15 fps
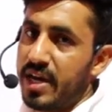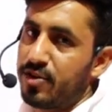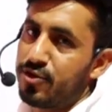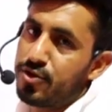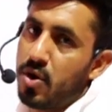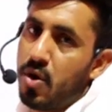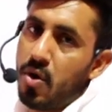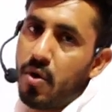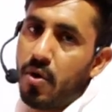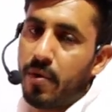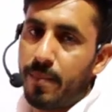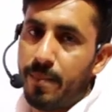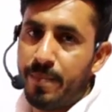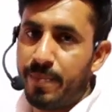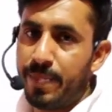and so
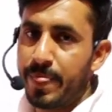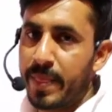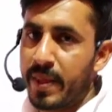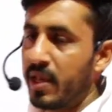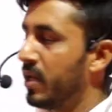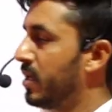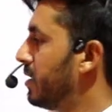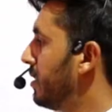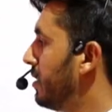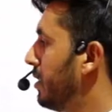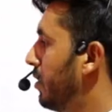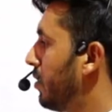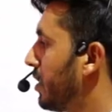on.